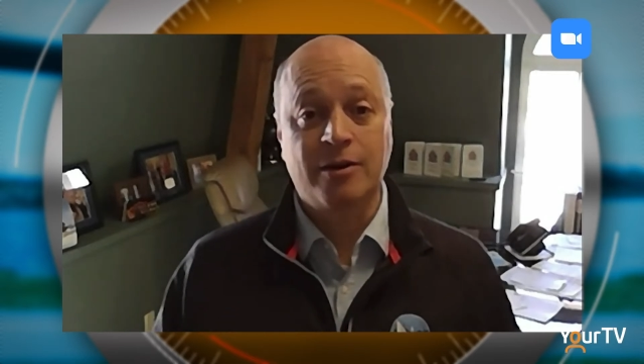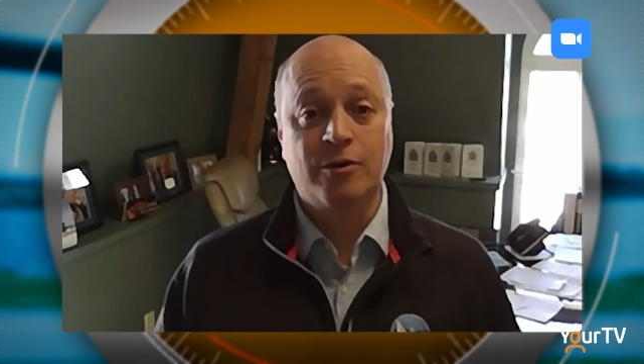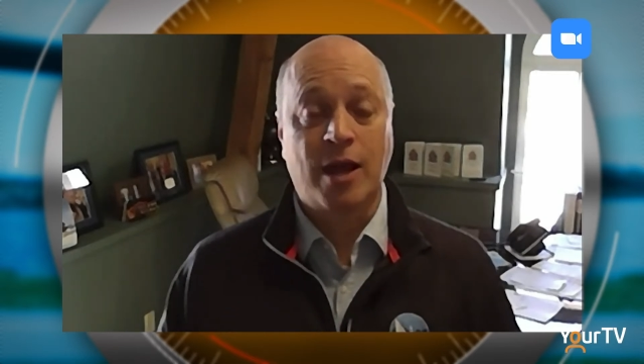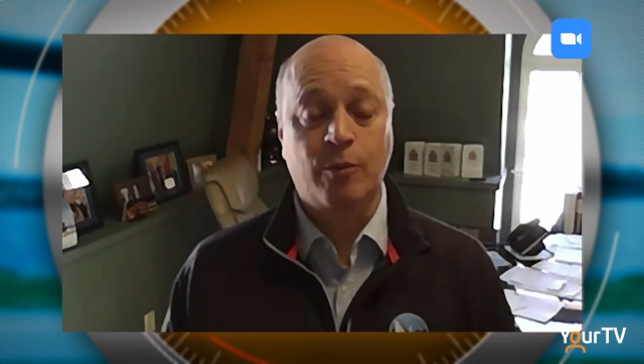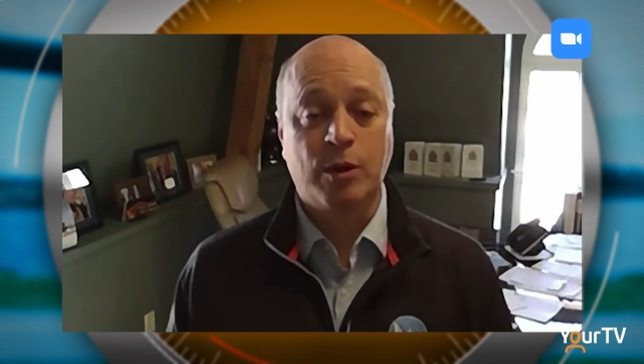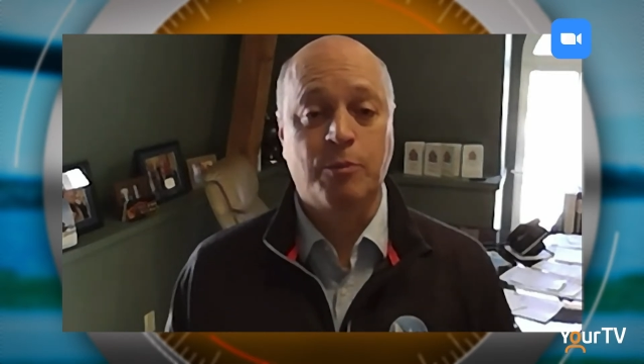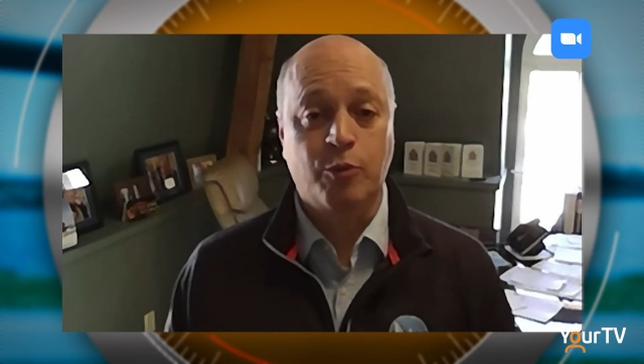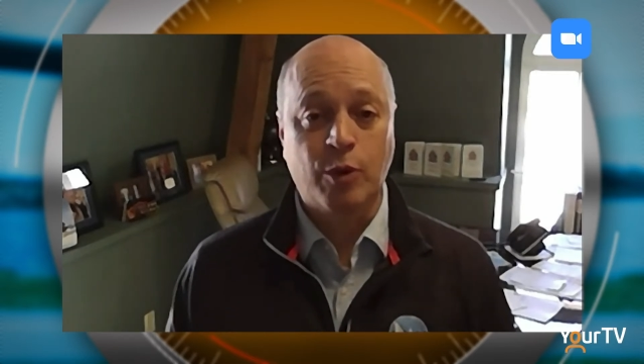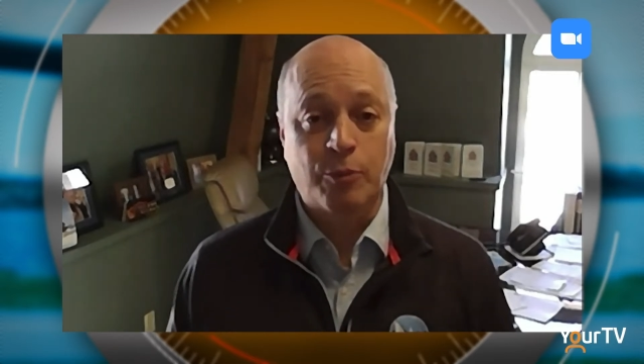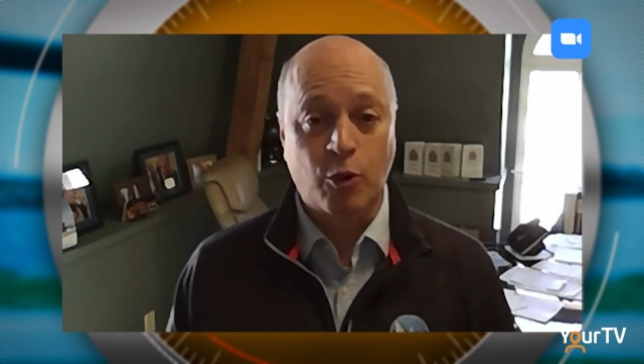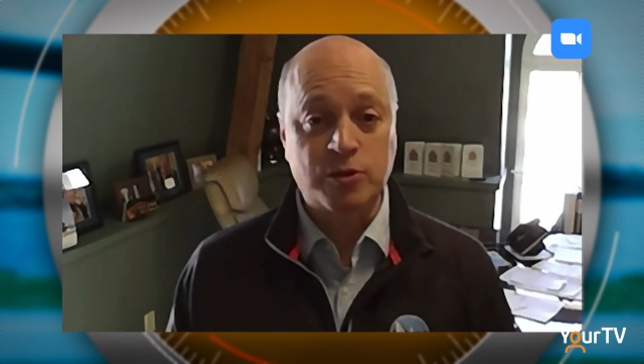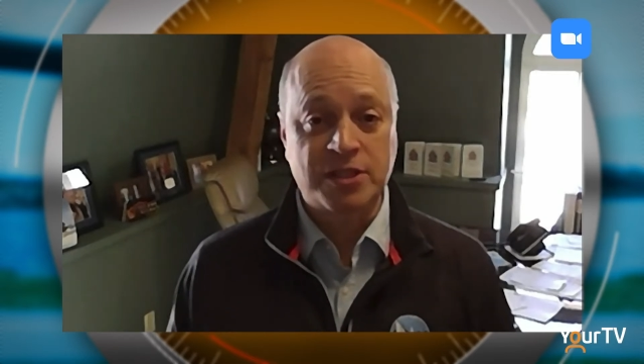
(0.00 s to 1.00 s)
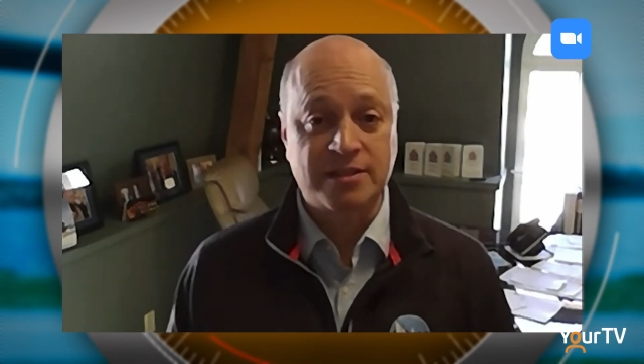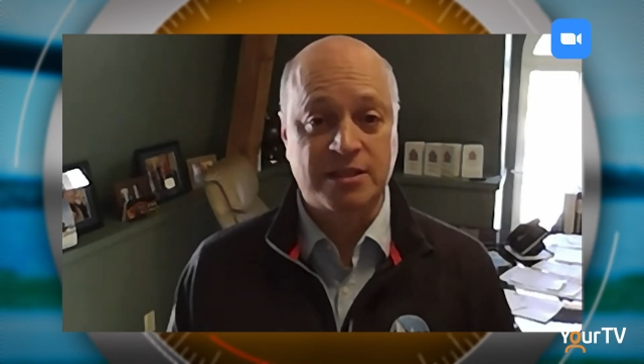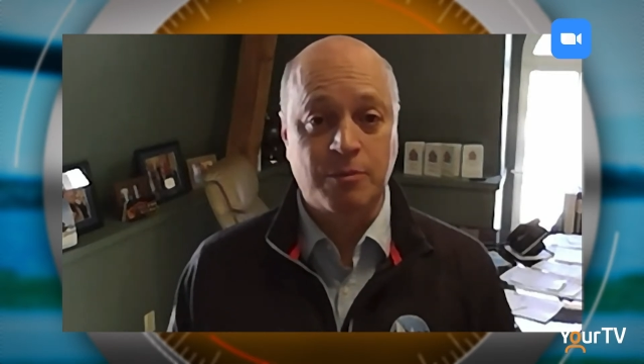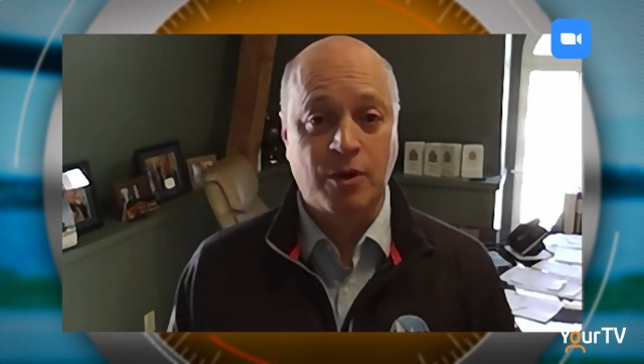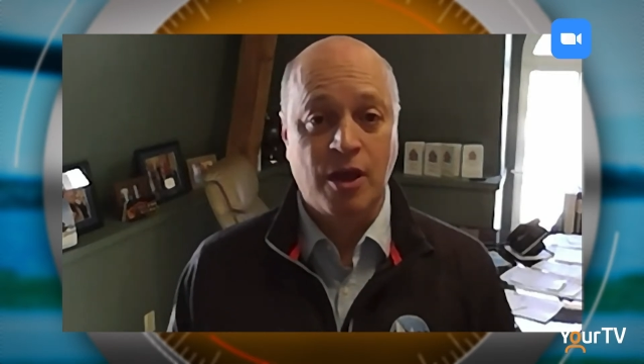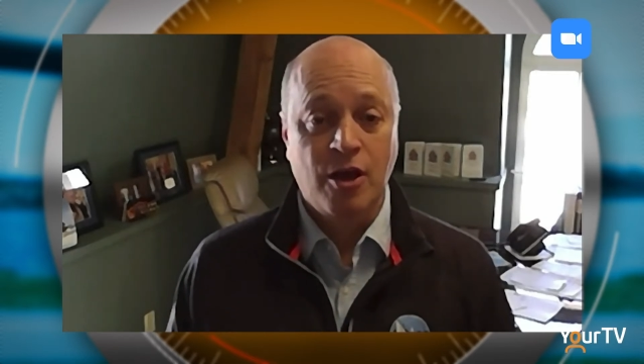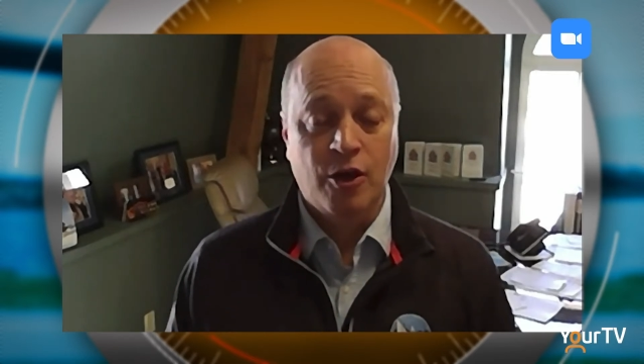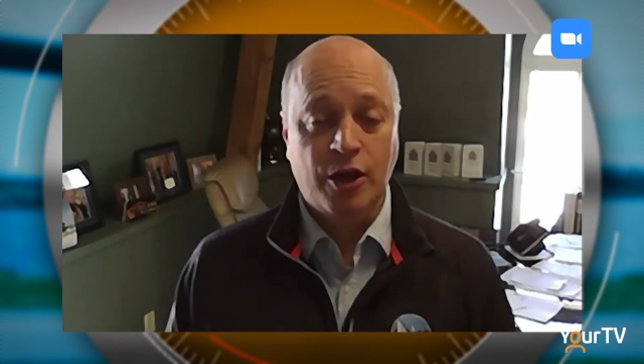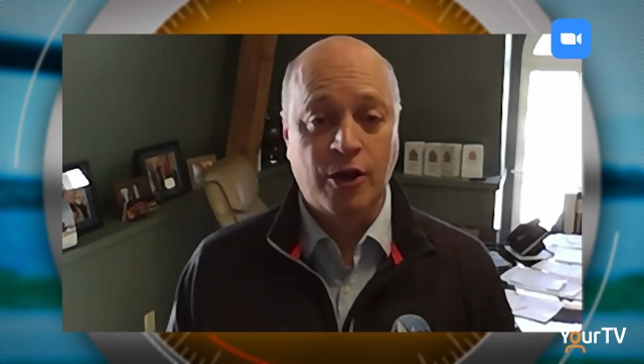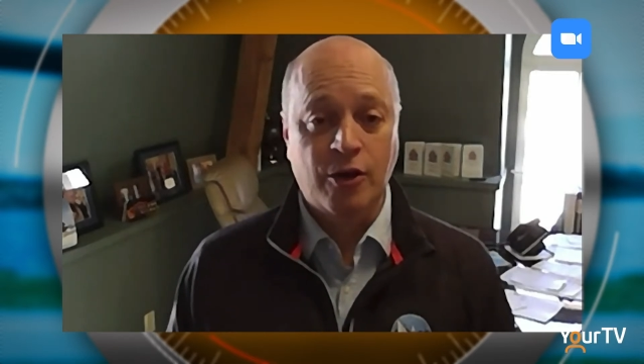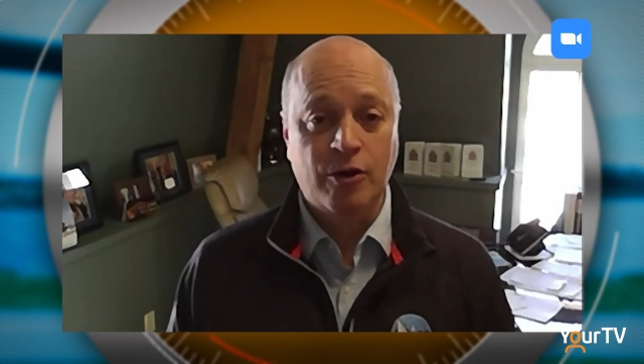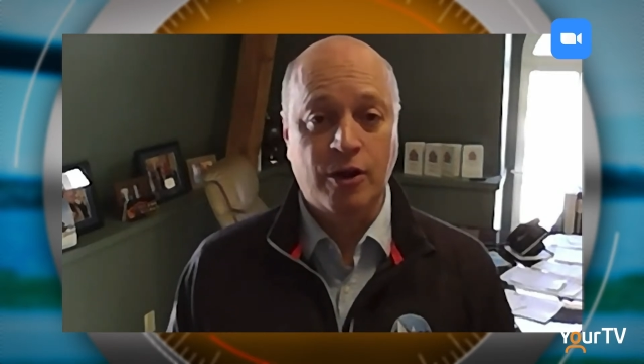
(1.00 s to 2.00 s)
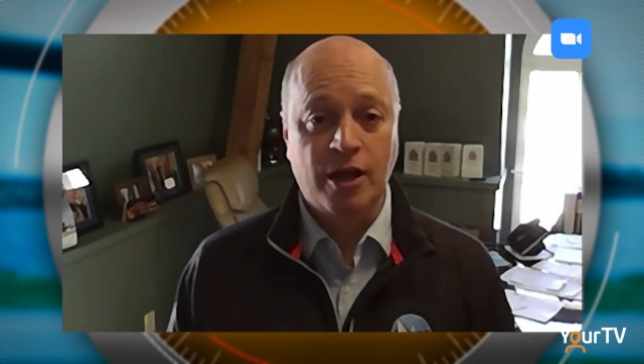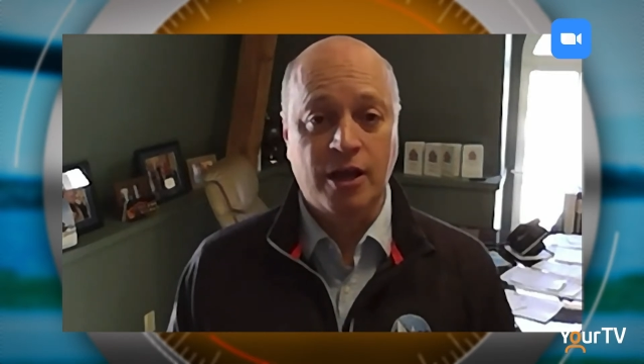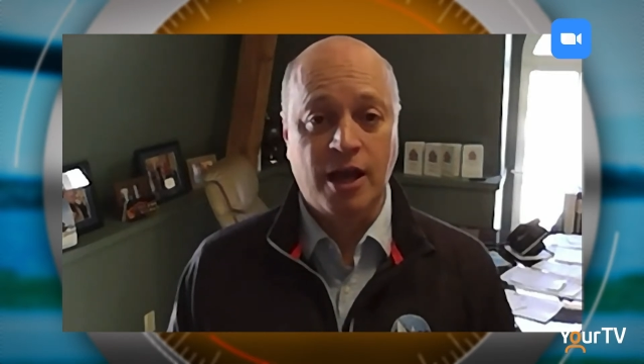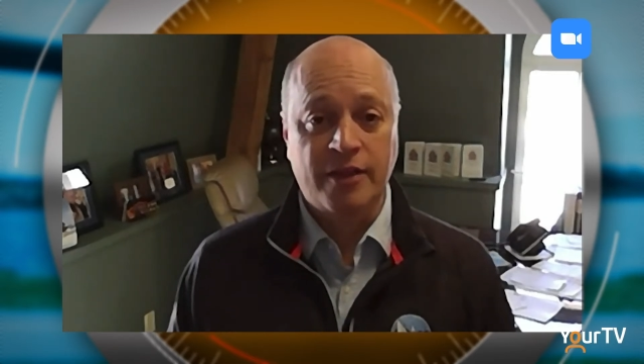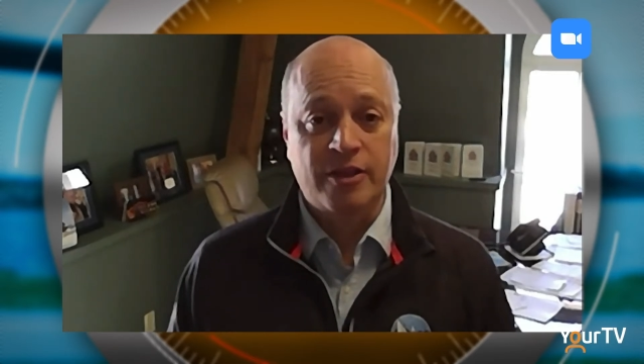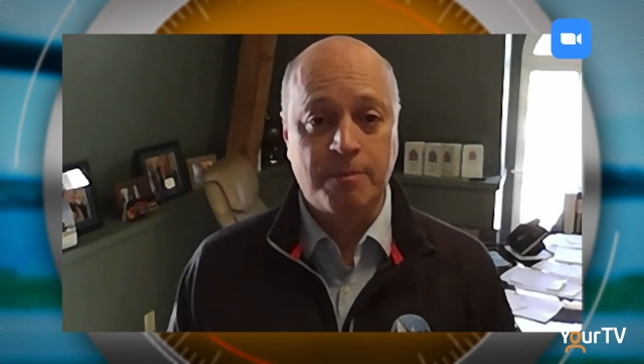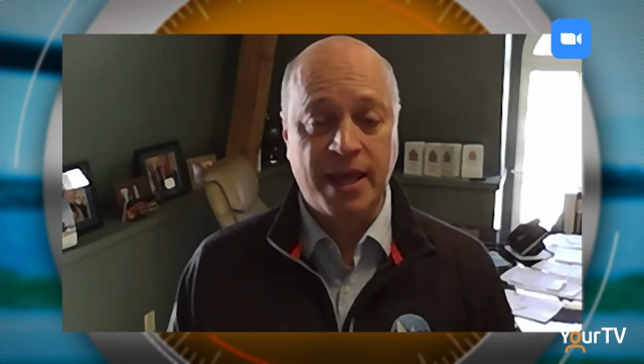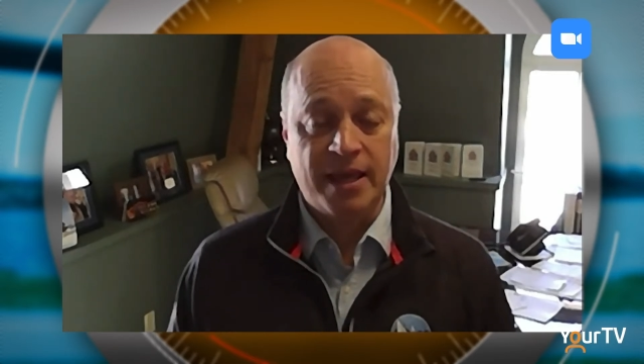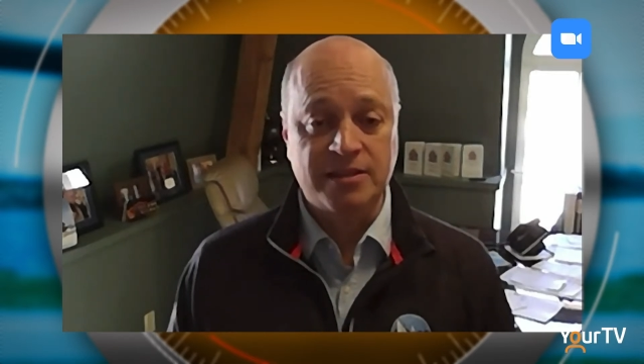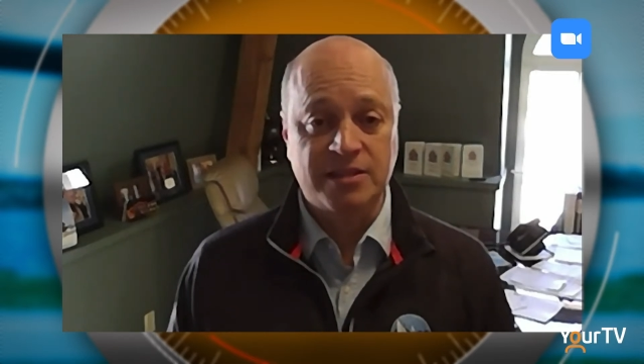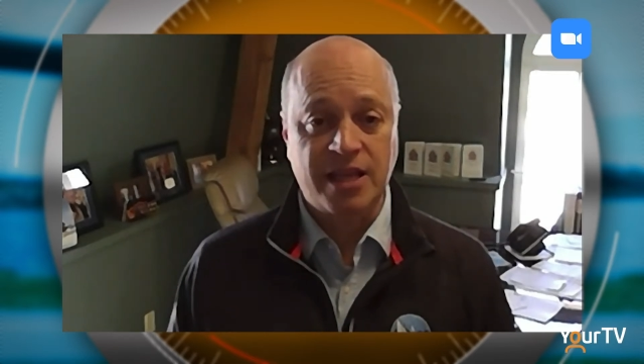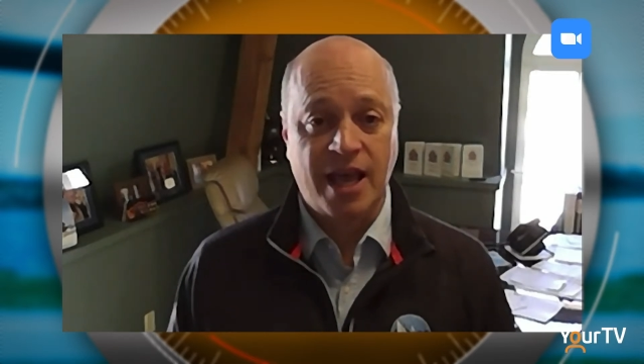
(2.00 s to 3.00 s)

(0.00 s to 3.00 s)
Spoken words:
and we processed them here at the base.